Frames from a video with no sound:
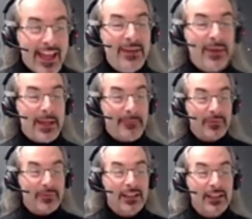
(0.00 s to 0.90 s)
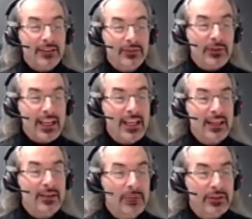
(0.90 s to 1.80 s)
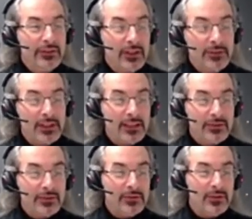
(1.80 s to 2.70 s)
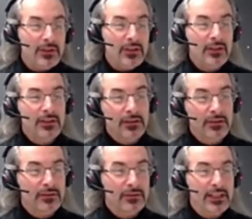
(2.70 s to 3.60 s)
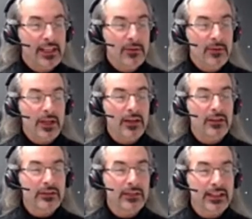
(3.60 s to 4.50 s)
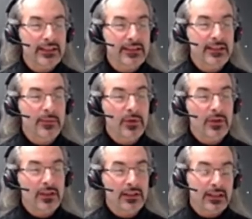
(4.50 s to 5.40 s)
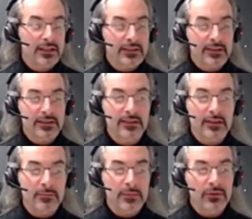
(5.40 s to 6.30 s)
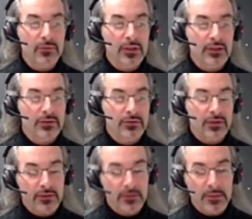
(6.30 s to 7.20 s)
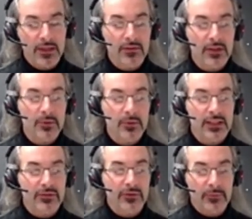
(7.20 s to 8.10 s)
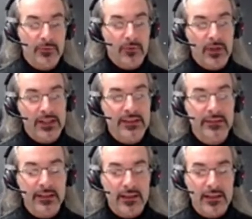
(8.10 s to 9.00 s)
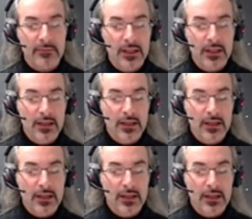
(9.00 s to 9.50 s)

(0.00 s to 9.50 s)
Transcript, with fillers: Anyway, uh, today what I would like to uh, to tell you about is some work that I've been doing together with my collaborators for quite some time,